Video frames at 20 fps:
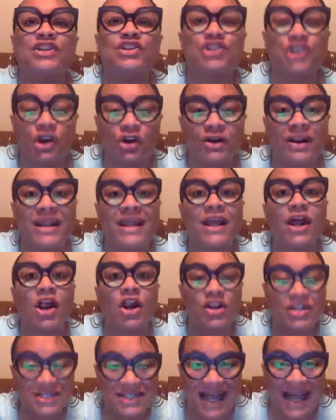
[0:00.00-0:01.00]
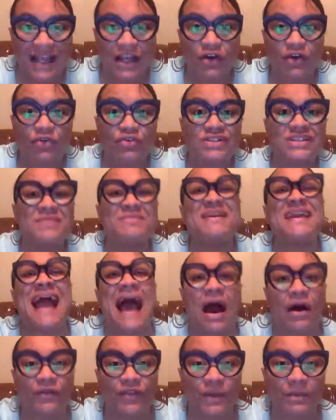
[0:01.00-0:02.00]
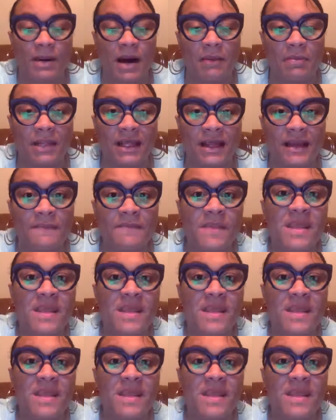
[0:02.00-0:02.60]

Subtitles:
during her cycle to be out in the public.